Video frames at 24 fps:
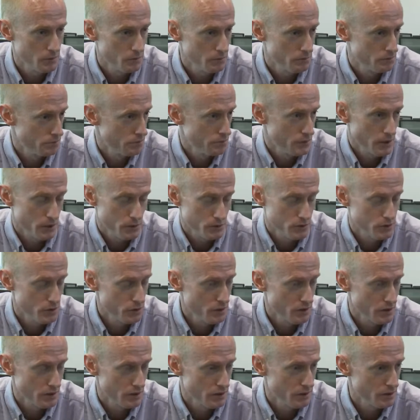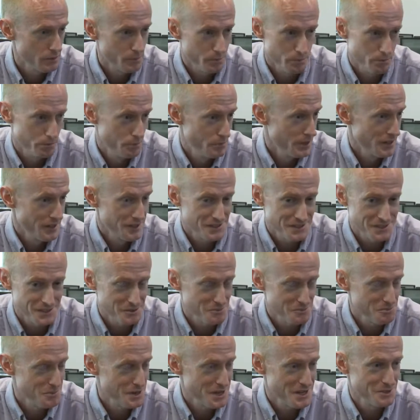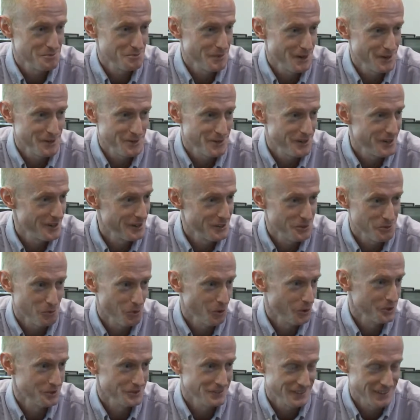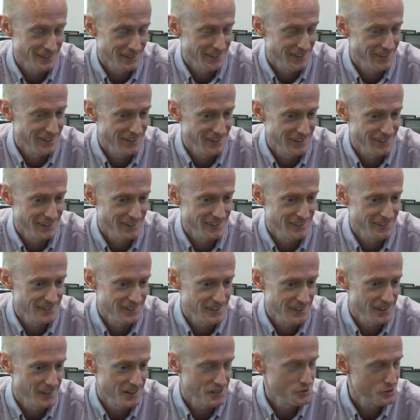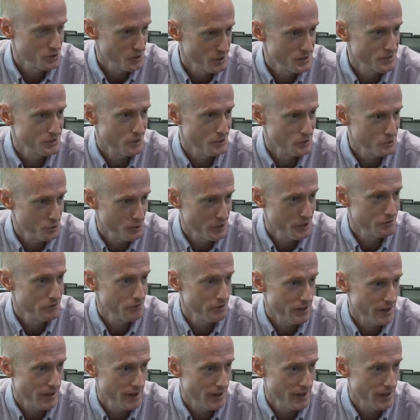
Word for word: you know, do the, the biggest and best marathon in the world. And uh, so I started training for